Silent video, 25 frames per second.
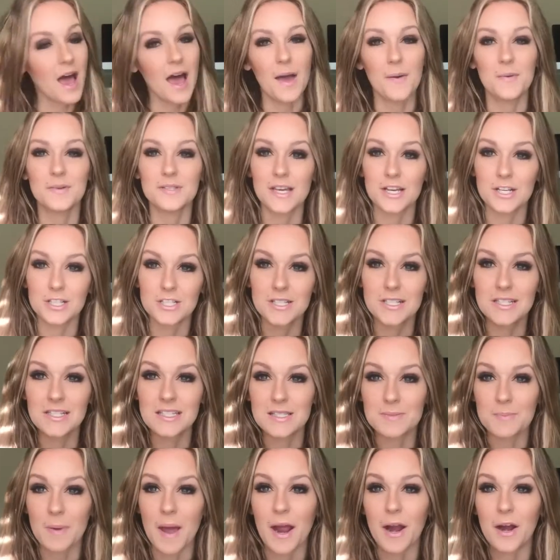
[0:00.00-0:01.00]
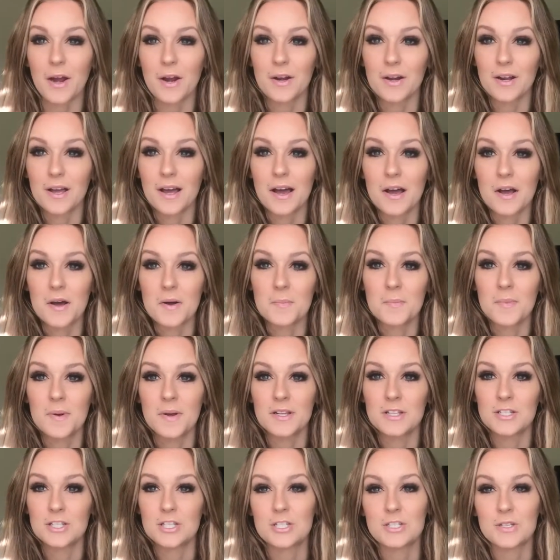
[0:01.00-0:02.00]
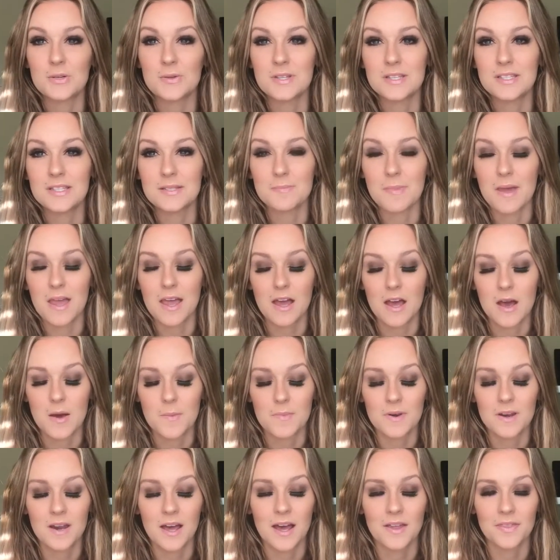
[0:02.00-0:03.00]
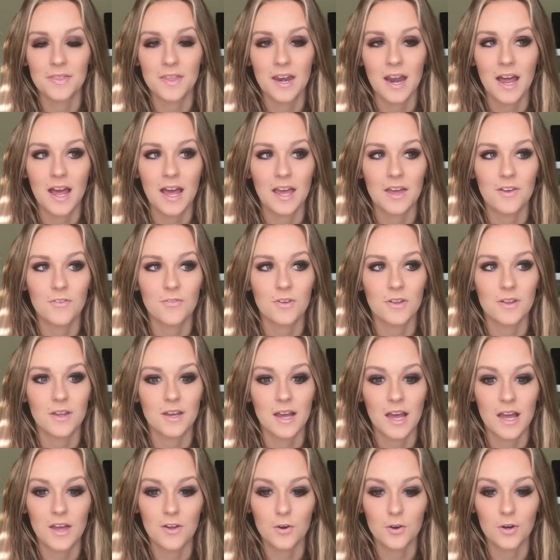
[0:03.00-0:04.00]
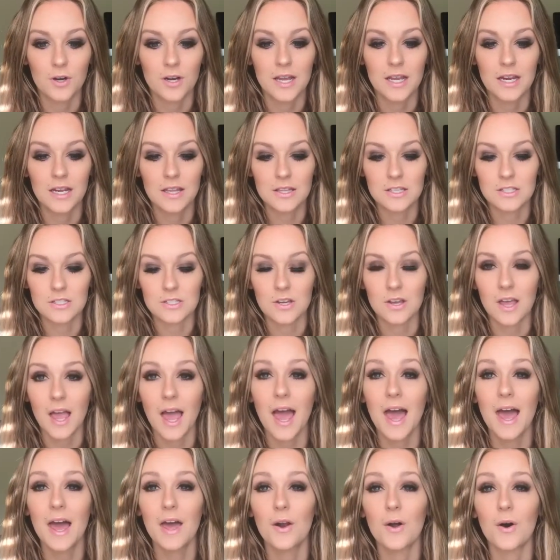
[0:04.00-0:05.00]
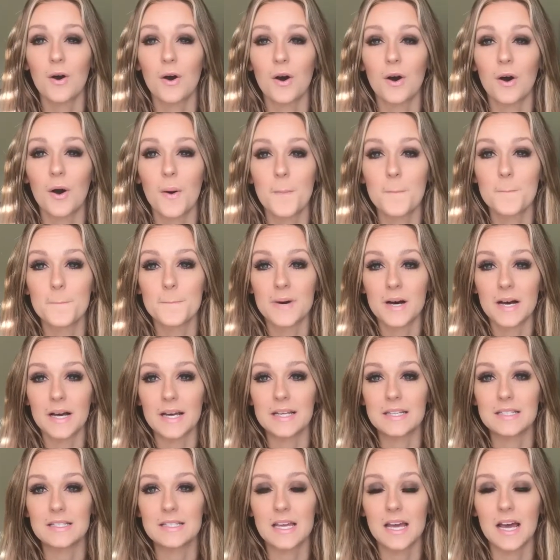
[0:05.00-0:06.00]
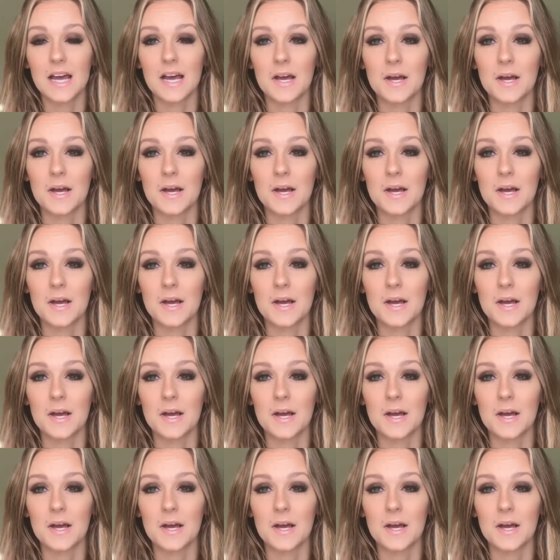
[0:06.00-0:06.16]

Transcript: I was actually inspired to do this makeup. Not that I feel like I created this look at all, but